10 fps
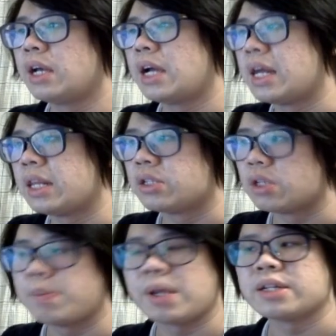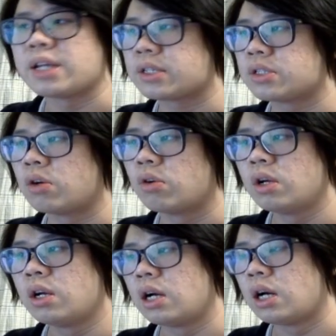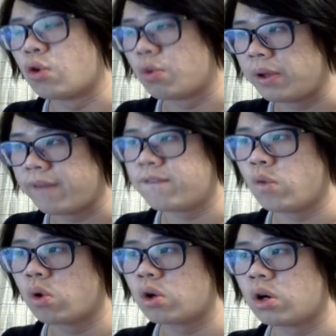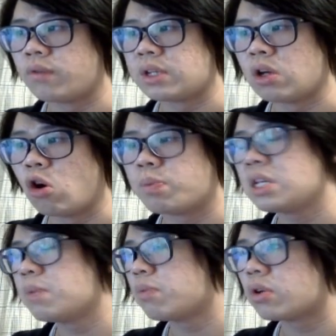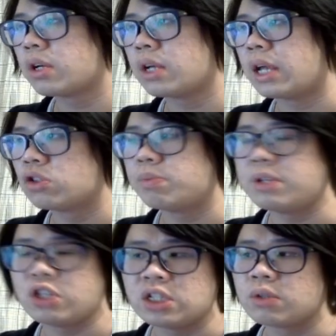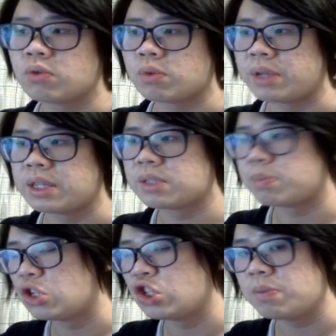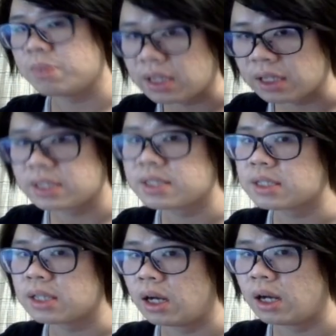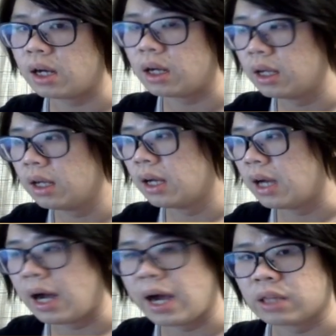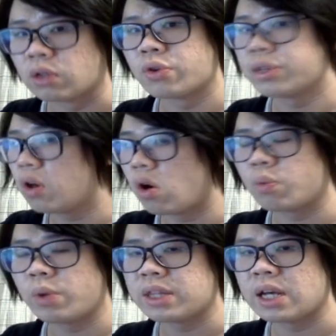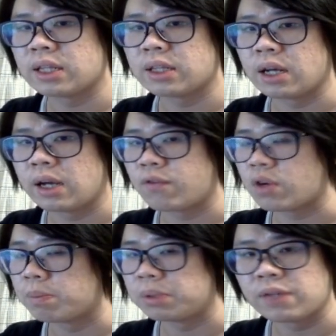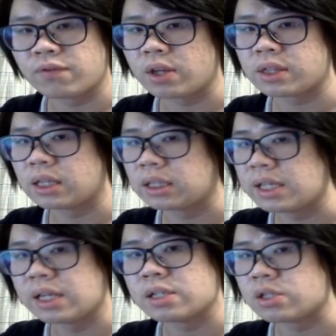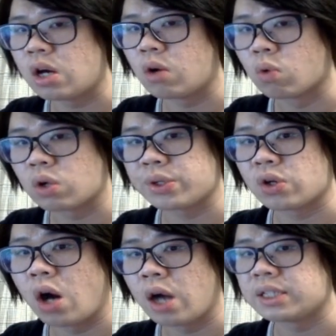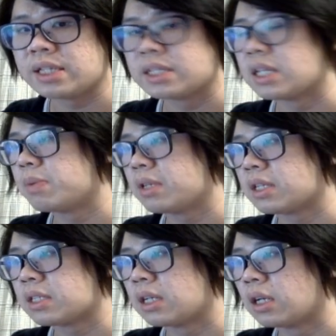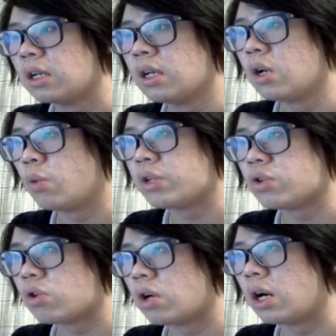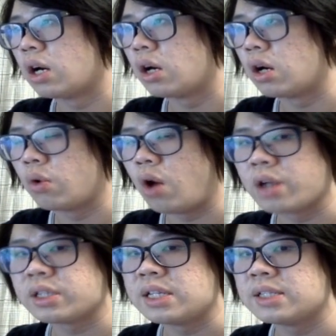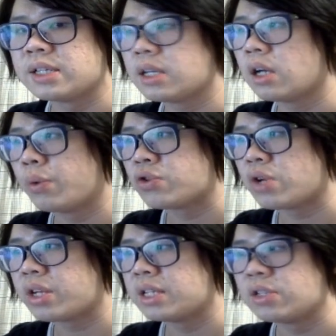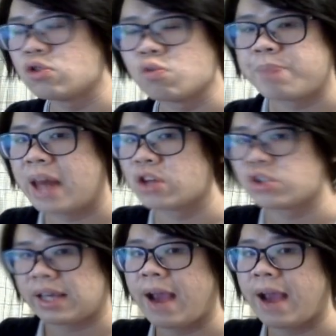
And then to the main deck. So we're playing 4 of the Hope Keeper Angel PG. We played this PG because I I learned the hard way that I completely forgot that Lien does not work when you're on Gyze, because when you're on Gyze, when you try Gyze, you banish like